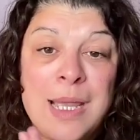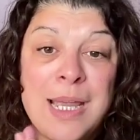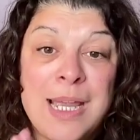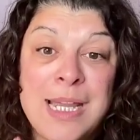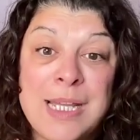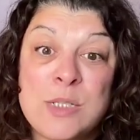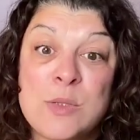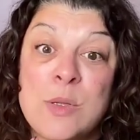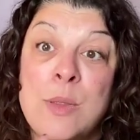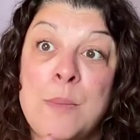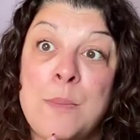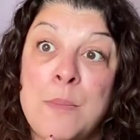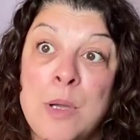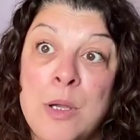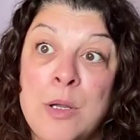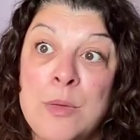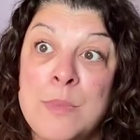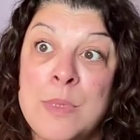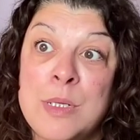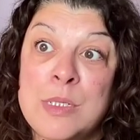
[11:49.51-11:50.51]
is the
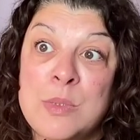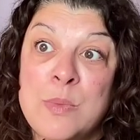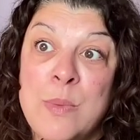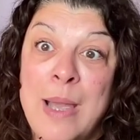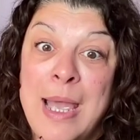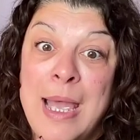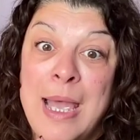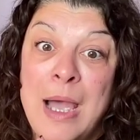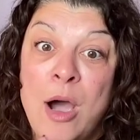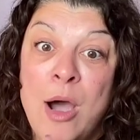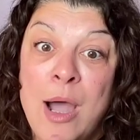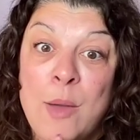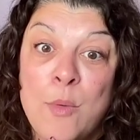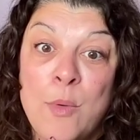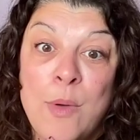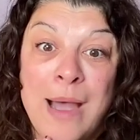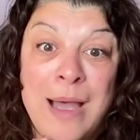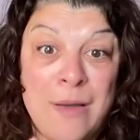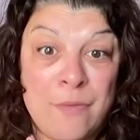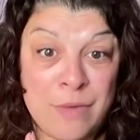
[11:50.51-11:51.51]
moments where I
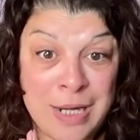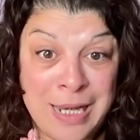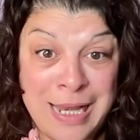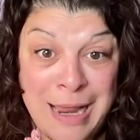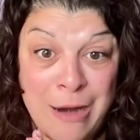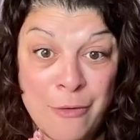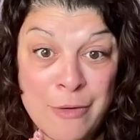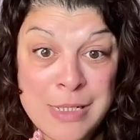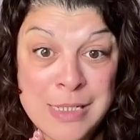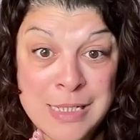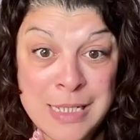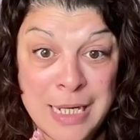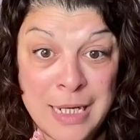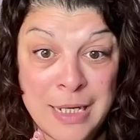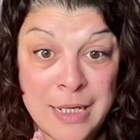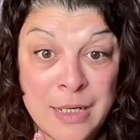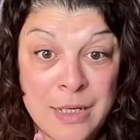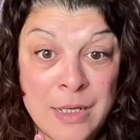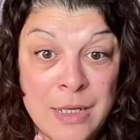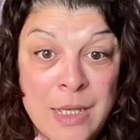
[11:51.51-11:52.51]
will have
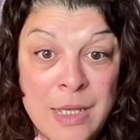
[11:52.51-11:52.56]
clarity.